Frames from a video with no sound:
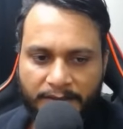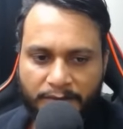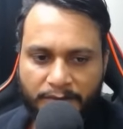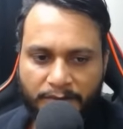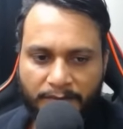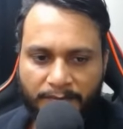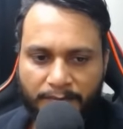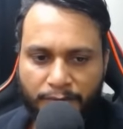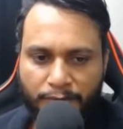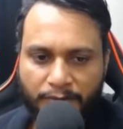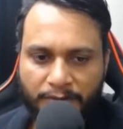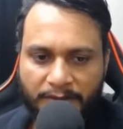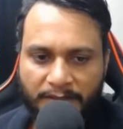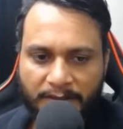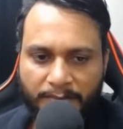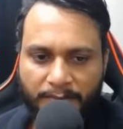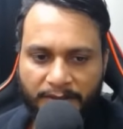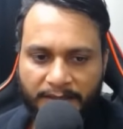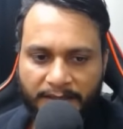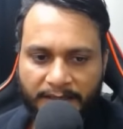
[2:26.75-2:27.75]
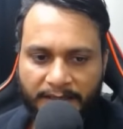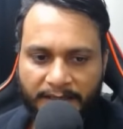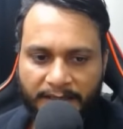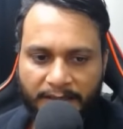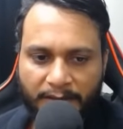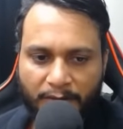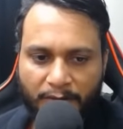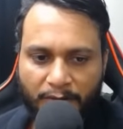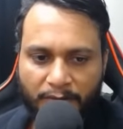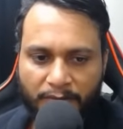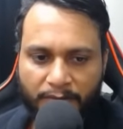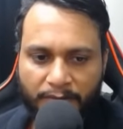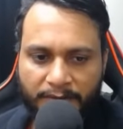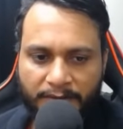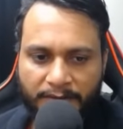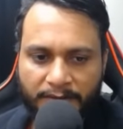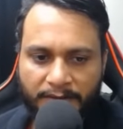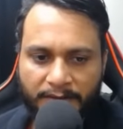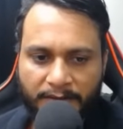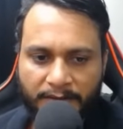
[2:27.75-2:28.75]
So if you keep a track along
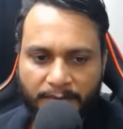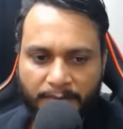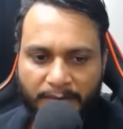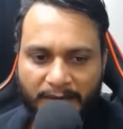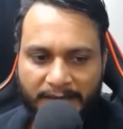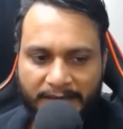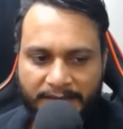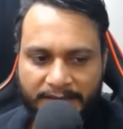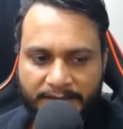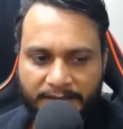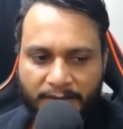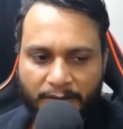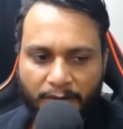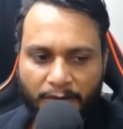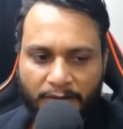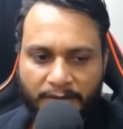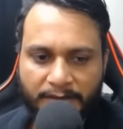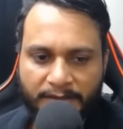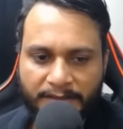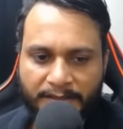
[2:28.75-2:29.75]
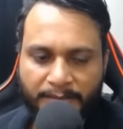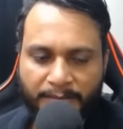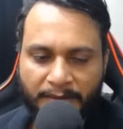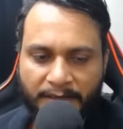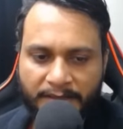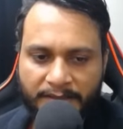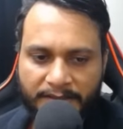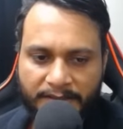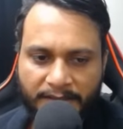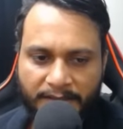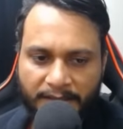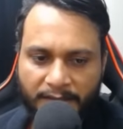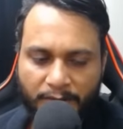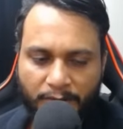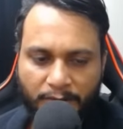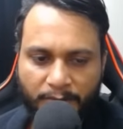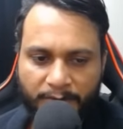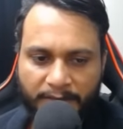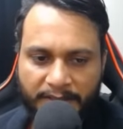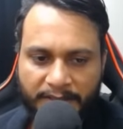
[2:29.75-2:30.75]
with parsing all the subarrays, then it
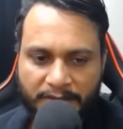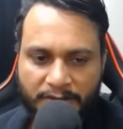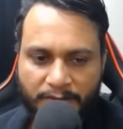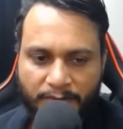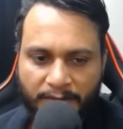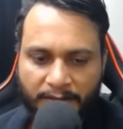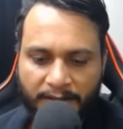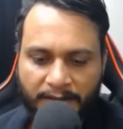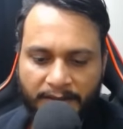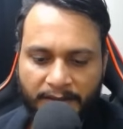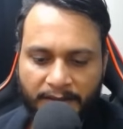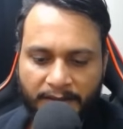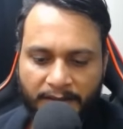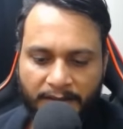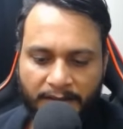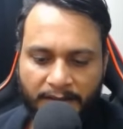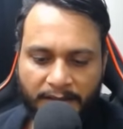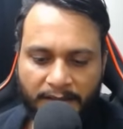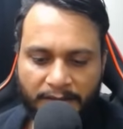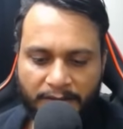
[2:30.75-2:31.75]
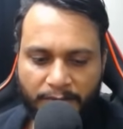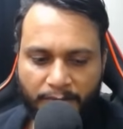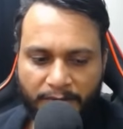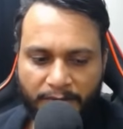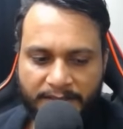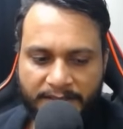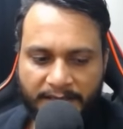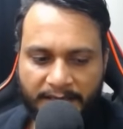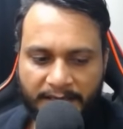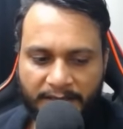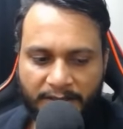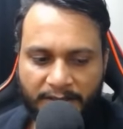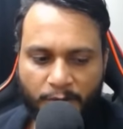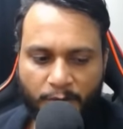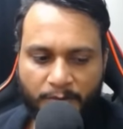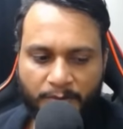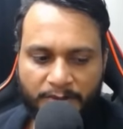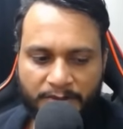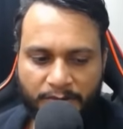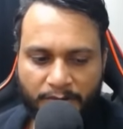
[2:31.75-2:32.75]
will be n square. Otherwise, n
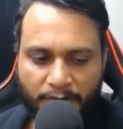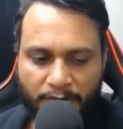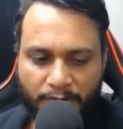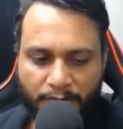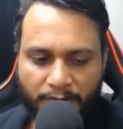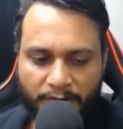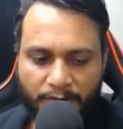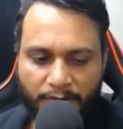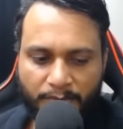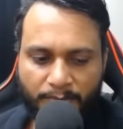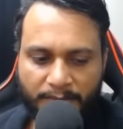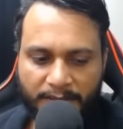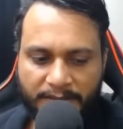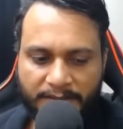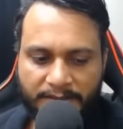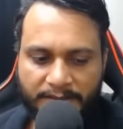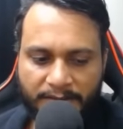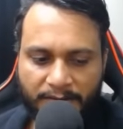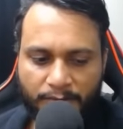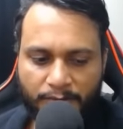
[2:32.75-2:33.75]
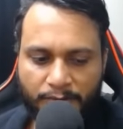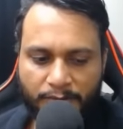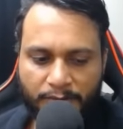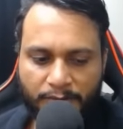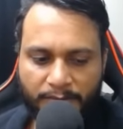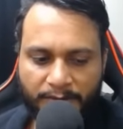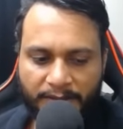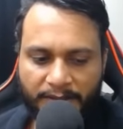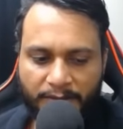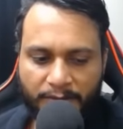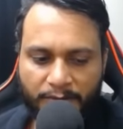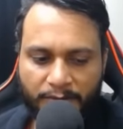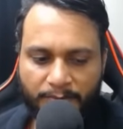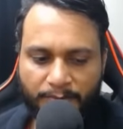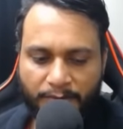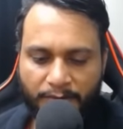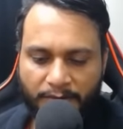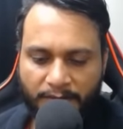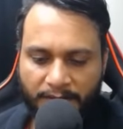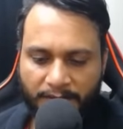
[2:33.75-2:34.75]
cube is not going to pass here, which will be 10 to the
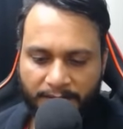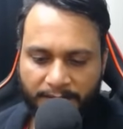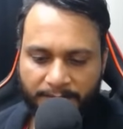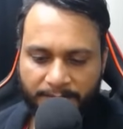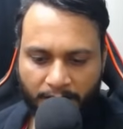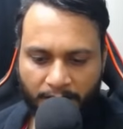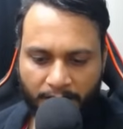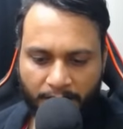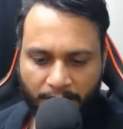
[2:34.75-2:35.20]
power 9.